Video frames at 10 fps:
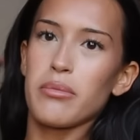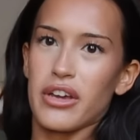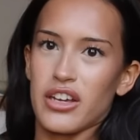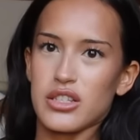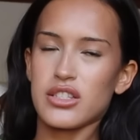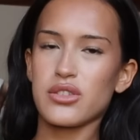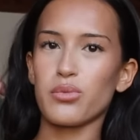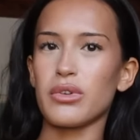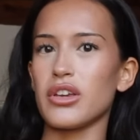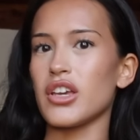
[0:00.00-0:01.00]
Because
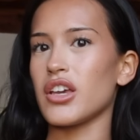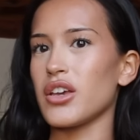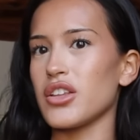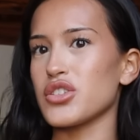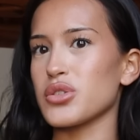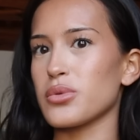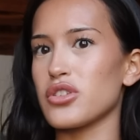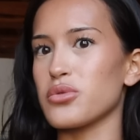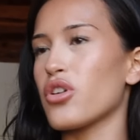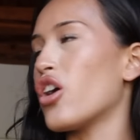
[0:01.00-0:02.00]
we just want
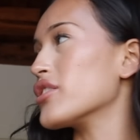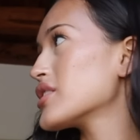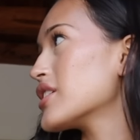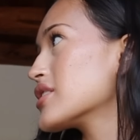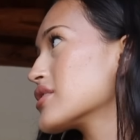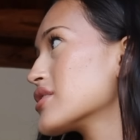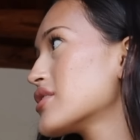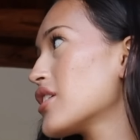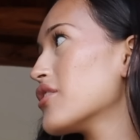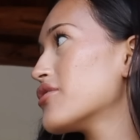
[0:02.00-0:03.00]
to do content and
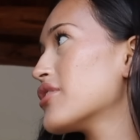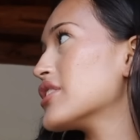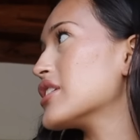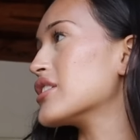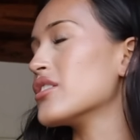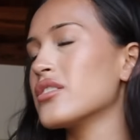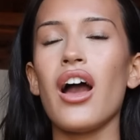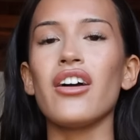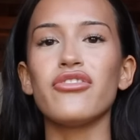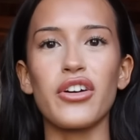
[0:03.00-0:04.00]
stuff and then
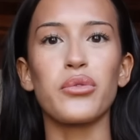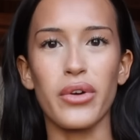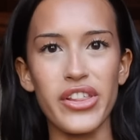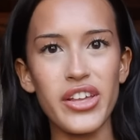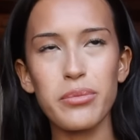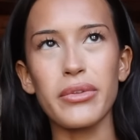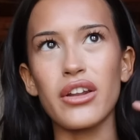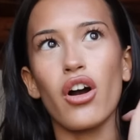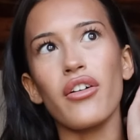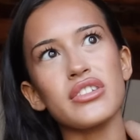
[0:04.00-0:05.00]
have fun with it. But
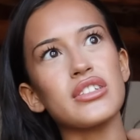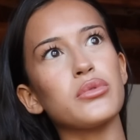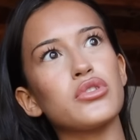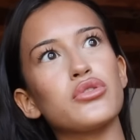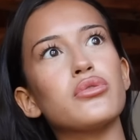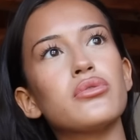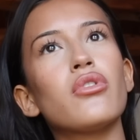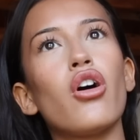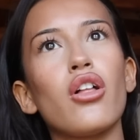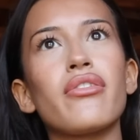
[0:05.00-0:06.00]
then obviously we'll do
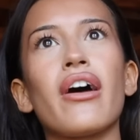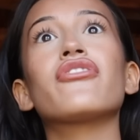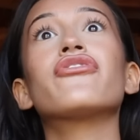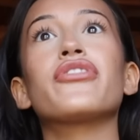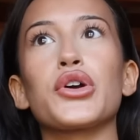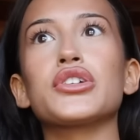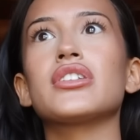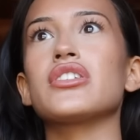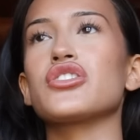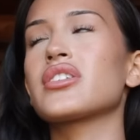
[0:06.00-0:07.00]
all of that
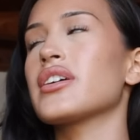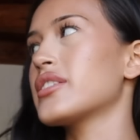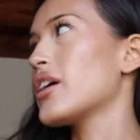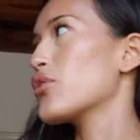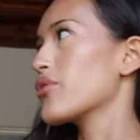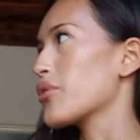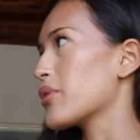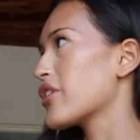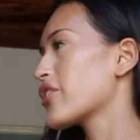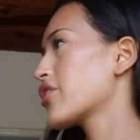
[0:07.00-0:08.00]
first and just get that over
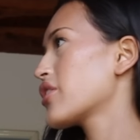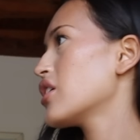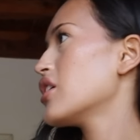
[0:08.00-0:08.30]
with.